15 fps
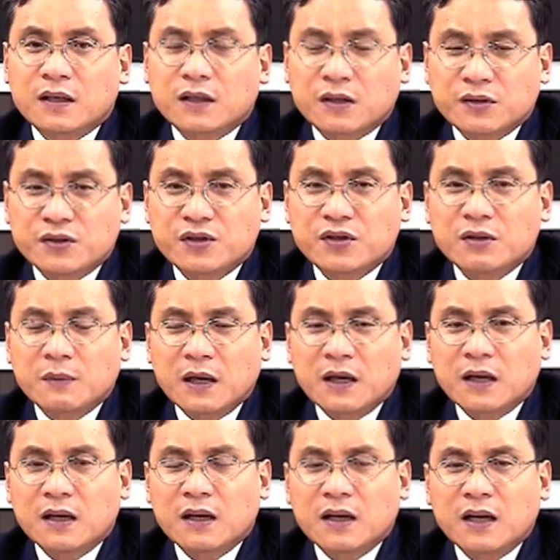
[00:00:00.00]
consumer
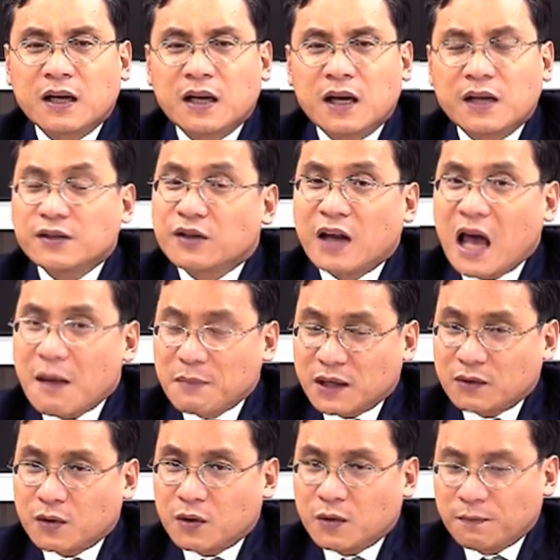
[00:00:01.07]
is not happy at
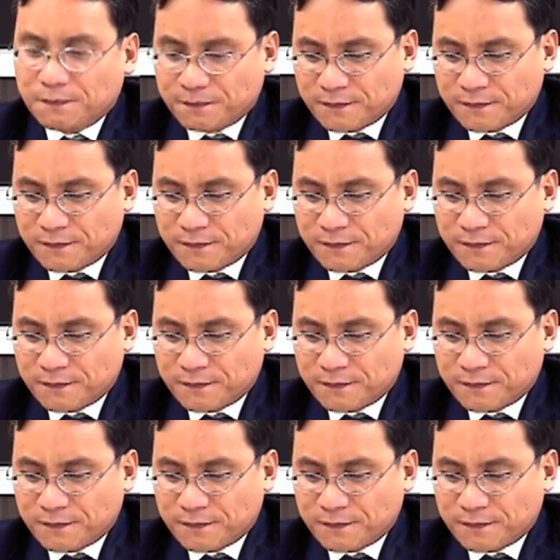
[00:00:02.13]
all.